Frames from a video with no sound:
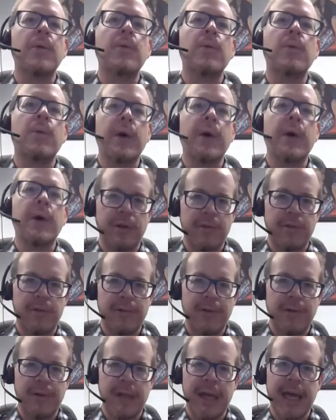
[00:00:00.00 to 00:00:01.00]
Wonderful.
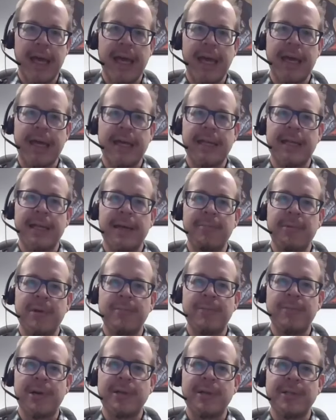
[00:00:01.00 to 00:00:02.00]
And let me
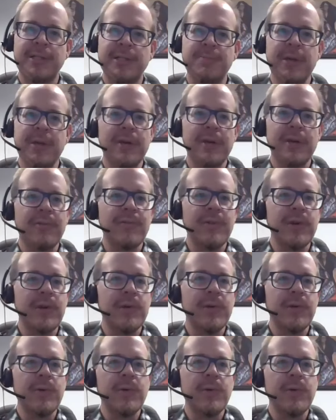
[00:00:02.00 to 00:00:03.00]
put on speaker
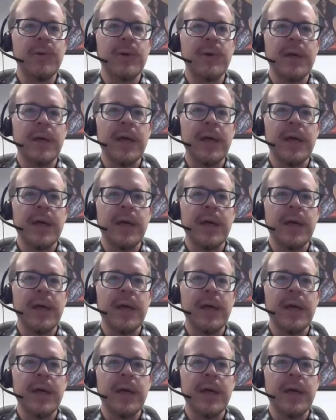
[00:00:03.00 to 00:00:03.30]
view.